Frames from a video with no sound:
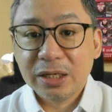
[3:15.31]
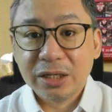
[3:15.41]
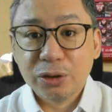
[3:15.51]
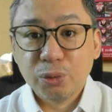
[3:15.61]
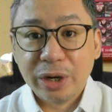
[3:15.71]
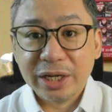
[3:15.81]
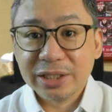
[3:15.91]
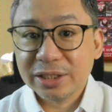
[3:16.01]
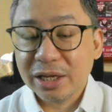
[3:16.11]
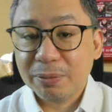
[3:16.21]

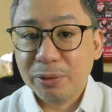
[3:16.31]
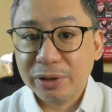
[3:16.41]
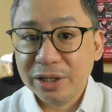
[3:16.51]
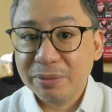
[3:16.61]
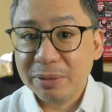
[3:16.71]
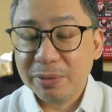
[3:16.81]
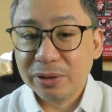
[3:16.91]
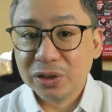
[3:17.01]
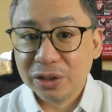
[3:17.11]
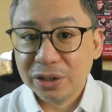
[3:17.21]
Otherwise, the employee may be
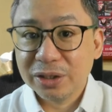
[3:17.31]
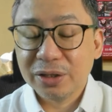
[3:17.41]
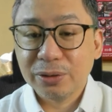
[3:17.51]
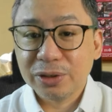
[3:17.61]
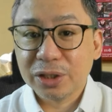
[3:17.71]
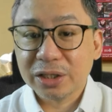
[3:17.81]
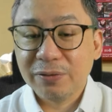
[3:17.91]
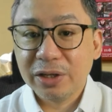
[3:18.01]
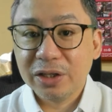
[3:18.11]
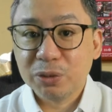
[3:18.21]
considered
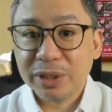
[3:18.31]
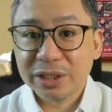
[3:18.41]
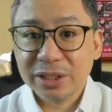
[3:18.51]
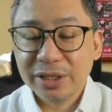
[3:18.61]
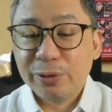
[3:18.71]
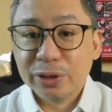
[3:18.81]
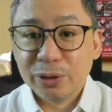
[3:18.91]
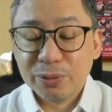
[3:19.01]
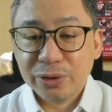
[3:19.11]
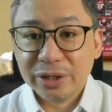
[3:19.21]
constructively dismissed.
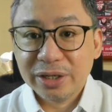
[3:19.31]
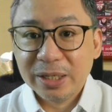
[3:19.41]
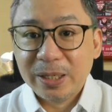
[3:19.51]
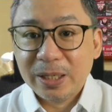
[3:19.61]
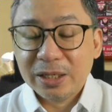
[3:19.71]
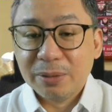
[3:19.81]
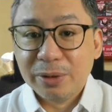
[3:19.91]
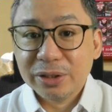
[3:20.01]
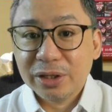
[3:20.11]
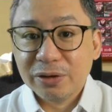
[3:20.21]
Furthermore, the
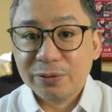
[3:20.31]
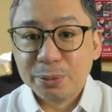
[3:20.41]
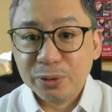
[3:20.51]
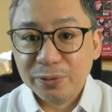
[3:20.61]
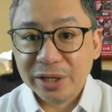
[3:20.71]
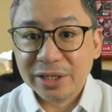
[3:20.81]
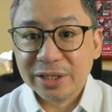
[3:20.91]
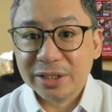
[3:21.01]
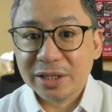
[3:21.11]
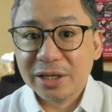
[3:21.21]
burden of
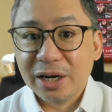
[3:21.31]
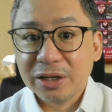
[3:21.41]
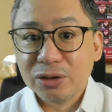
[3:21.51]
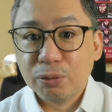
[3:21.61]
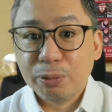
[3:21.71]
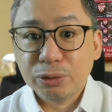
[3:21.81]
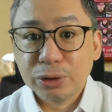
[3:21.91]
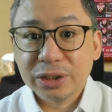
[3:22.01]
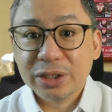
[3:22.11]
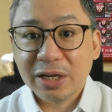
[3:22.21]
proving that there are no
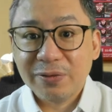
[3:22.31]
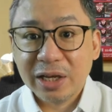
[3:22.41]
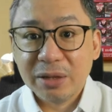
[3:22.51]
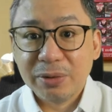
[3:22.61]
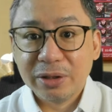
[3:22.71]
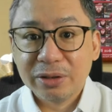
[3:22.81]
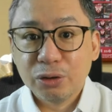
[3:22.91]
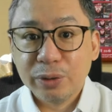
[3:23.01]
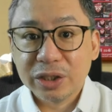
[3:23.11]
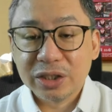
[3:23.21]
posts available
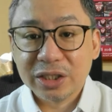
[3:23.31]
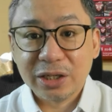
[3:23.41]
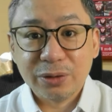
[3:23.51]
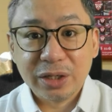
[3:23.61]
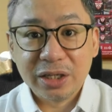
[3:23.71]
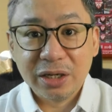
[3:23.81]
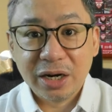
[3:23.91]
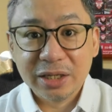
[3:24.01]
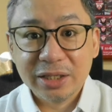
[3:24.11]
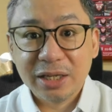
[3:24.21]
to which the security
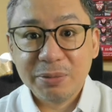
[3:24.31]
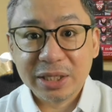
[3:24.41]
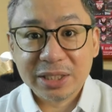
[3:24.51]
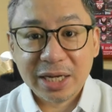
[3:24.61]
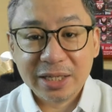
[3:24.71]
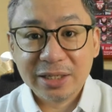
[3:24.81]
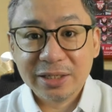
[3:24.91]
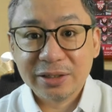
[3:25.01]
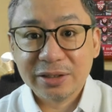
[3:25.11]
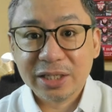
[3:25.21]
guard can be
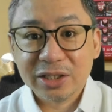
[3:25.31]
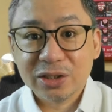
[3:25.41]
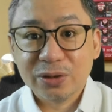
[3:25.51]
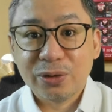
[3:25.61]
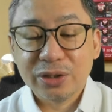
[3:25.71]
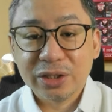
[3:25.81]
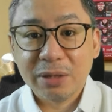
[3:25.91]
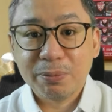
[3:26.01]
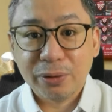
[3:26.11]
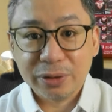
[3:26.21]
assigned rests on
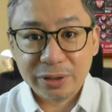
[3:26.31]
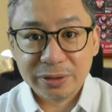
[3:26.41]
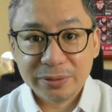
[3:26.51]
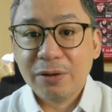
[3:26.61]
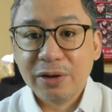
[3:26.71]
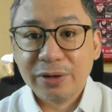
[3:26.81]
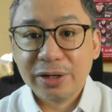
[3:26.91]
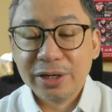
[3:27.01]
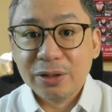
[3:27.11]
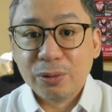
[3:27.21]
the employer.
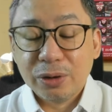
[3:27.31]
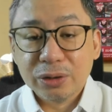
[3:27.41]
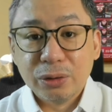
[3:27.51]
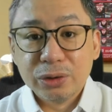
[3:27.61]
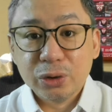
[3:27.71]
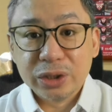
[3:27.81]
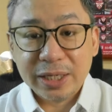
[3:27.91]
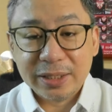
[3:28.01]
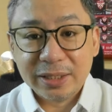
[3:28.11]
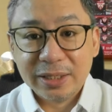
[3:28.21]
However, the court also
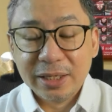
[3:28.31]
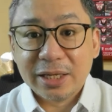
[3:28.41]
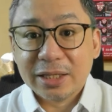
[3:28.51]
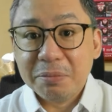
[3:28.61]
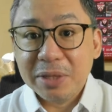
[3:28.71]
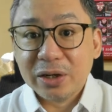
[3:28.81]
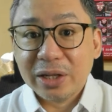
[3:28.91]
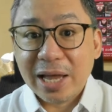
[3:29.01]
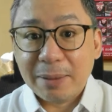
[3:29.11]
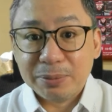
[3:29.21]
stated that the
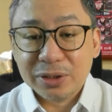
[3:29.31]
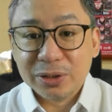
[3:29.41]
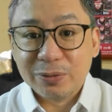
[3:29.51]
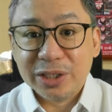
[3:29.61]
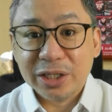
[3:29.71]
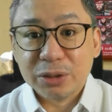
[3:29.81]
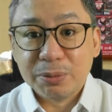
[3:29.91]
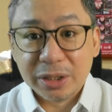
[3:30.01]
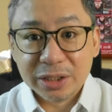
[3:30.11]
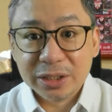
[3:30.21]
mere lapse of 6
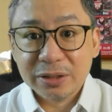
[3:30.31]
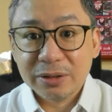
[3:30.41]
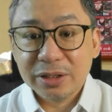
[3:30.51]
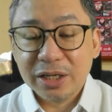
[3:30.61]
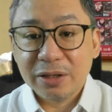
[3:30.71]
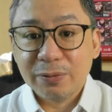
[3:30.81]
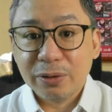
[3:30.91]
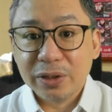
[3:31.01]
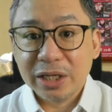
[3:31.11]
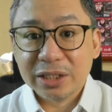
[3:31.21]
months in
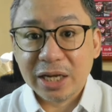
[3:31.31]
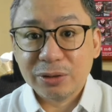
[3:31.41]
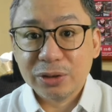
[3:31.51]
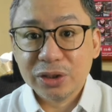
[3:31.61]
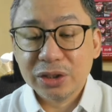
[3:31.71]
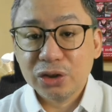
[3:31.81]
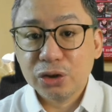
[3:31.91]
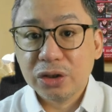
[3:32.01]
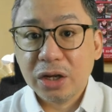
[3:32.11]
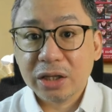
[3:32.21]
floating status
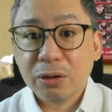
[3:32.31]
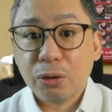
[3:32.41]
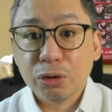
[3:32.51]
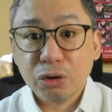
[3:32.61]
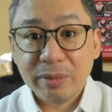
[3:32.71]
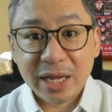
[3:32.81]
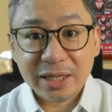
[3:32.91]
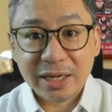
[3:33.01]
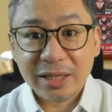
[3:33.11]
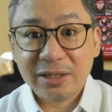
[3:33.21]
should not
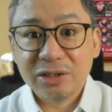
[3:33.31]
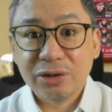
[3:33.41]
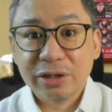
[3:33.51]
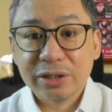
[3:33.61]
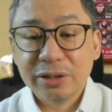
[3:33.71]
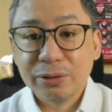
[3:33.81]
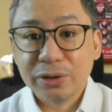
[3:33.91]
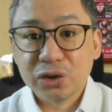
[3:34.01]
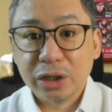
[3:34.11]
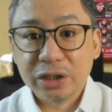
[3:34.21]
automatically result to
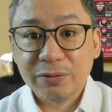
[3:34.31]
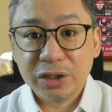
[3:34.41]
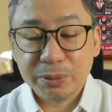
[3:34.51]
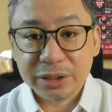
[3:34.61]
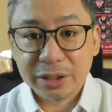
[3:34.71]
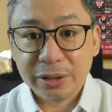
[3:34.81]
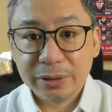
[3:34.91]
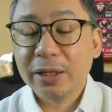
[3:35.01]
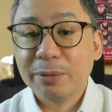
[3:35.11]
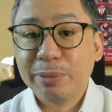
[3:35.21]
constructive dismissal.
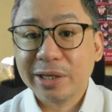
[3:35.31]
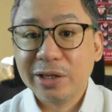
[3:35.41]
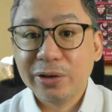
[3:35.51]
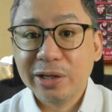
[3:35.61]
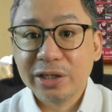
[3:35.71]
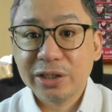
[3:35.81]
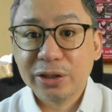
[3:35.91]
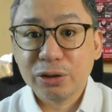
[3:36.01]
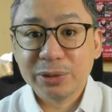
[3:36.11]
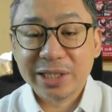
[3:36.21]
The peculiar
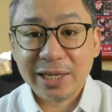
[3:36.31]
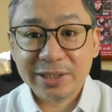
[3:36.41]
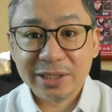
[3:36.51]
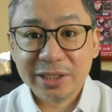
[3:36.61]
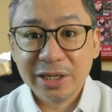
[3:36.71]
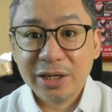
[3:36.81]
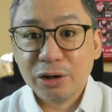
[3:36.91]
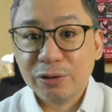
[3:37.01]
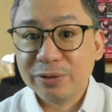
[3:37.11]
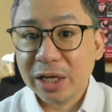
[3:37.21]
circumstances
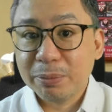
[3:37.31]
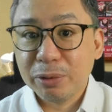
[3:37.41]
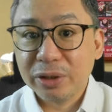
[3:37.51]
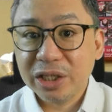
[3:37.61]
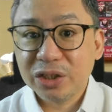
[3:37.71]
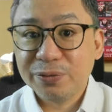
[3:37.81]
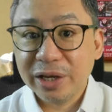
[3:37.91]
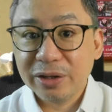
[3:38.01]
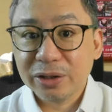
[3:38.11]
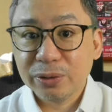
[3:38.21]
of the employee's
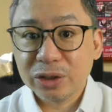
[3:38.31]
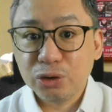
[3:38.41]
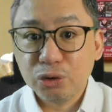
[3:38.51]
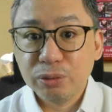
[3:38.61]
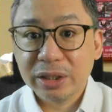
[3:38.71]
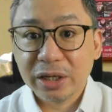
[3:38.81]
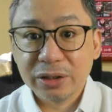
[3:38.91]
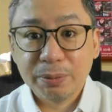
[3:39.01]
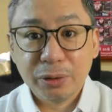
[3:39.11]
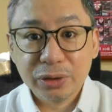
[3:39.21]
failure to assume
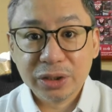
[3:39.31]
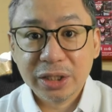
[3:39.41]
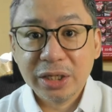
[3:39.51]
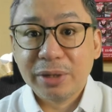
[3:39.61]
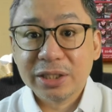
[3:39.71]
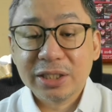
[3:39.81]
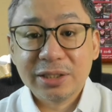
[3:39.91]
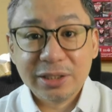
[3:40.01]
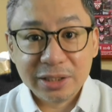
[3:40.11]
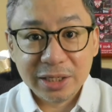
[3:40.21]
another post
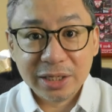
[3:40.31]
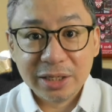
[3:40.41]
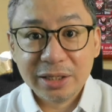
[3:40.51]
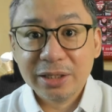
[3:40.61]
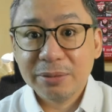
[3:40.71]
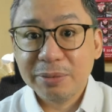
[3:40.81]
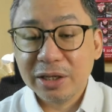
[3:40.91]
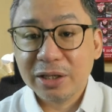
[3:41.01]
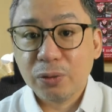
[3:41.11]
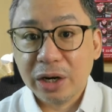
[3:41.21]
must still
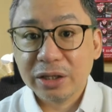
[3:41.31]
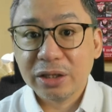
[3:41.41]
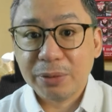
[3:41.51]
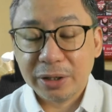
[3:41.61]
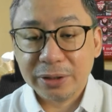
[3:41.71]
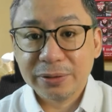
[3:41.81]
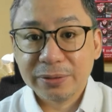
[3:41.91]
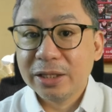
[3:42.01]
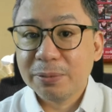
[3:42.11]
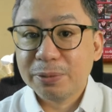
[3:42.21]
be inquired upon.
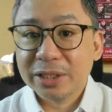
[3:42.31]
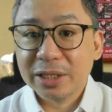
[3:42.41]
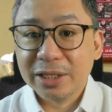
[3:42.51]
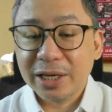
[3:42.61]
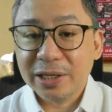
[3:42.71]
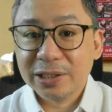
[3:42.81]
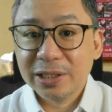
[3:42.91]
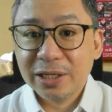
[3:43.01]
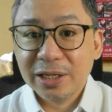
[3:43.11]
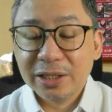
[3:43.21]
In the present
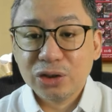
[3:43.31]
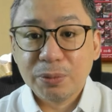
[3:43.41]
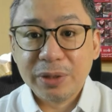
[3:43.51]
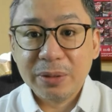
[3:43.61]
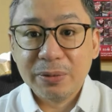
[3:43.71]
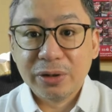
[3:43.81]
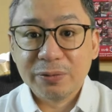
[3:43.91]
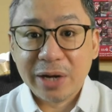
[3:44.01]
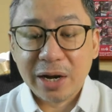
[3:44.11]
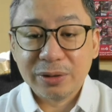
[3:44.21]
case, the Supreme
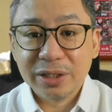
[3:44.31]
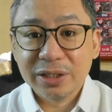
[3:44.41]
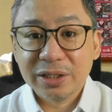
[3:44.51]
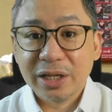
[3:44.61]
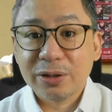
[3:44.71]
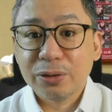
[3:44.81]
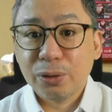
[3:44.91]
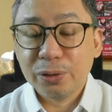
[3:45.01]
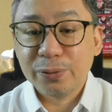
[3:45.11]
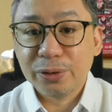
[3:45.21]
Court found that
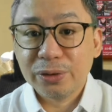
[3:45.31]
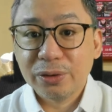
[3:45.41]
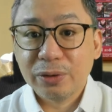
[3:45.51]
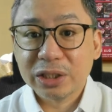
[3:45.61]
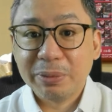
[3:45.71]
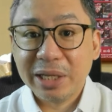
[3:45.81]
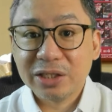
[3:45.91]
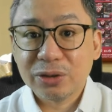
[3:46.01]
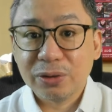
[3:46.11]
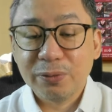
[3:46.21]
Rodolfo was
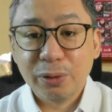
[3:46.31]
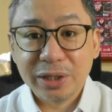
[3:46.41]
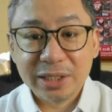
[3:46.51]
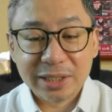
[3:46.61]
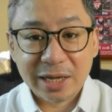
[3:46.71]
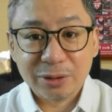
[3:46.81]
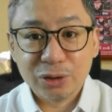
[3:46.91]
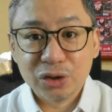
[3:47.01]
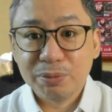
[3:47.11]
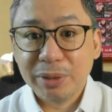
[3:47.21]
placed on floating
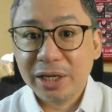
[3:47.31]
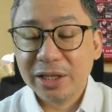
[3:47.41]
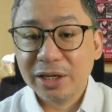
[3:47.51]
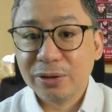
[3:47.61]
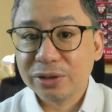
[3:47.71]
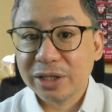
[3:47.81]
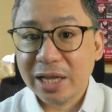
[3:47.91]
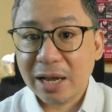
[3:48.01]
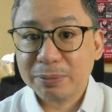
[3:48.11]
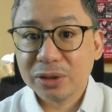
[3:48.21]
status beginning on the
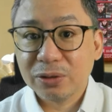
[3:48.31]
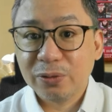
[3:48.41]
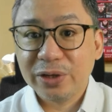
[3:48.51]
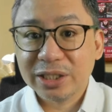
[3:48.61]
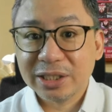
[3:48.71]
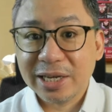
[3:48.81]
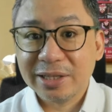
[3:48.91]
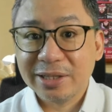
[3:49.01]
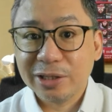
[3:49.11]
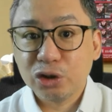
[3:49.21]
lapse of his
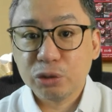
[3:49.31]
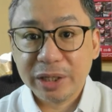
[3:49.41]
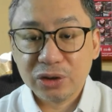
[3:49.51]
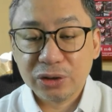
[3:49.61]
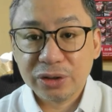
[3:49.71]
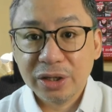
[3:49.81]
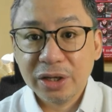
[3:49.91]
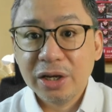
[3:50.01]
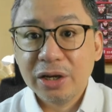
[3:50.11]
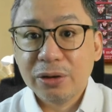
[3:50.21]
10-day suspension
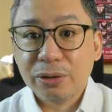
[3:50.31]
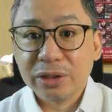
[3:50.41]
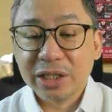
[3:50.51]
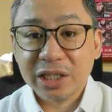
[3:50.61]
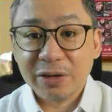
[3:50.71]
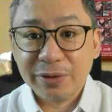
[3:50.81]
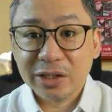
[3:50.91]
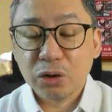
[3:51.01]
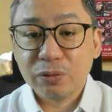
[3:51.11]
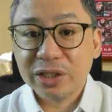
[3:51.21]
on the
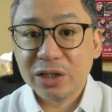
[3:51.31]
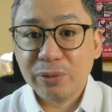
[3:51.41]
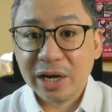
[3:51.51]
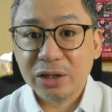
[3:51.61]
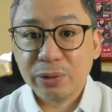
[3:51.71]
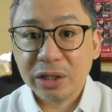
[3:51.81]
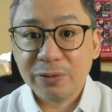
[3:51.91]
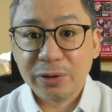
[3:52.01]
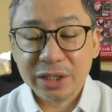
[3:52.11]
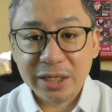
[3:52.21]
7th of January
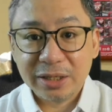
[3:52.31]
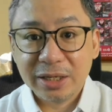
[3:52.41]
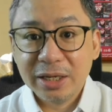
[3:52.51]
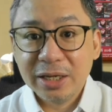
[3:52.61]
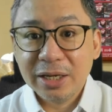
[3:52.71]
2014,